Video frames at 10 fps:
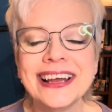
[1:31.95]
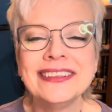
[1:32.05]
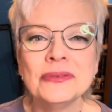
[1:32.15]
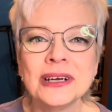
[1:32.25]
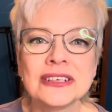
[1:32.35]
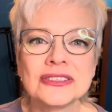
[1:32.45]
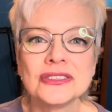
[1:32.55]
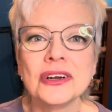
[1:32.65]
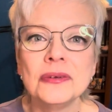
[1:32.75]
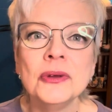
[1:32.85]
And then when I
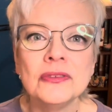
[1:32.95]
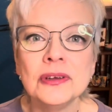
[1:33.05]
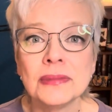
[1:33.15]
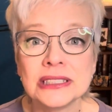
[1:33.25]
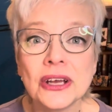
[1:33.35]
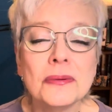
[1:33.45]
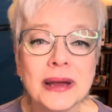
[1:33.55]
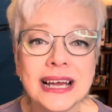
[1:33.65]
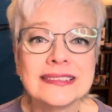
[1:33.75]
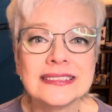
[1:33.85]
started moving my tote
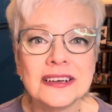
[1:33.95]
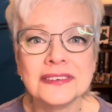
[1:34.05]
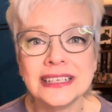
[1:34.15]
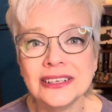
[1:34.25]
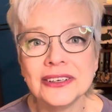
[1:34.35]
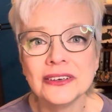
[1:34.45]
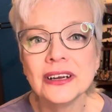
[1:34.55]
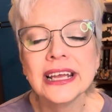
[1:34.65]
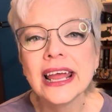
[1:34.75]
bag stuff in here,